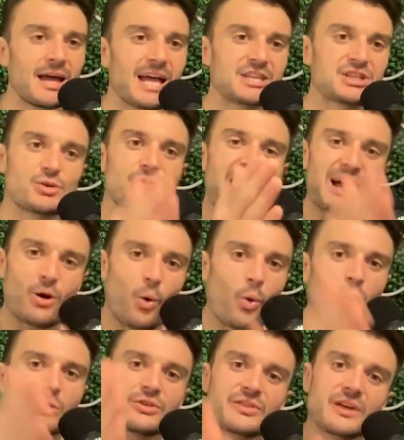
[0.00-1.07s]
And so that
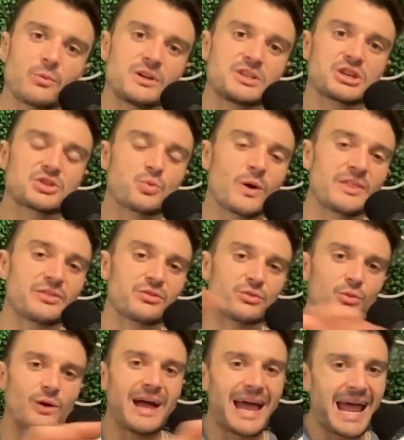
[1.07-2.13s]
order that we just went
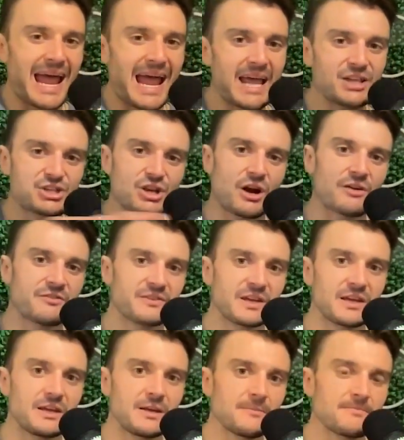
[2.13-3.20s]
through,
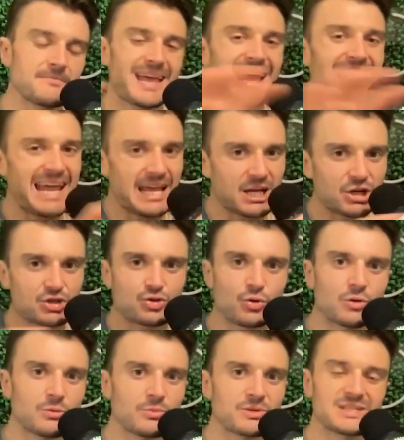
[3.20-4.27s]
HRV,
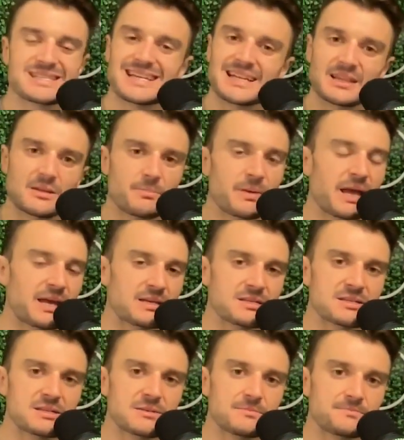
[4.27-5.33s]
acontrollables sit at the
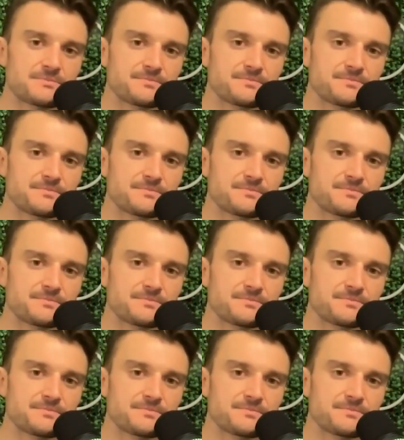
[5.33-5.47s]
base.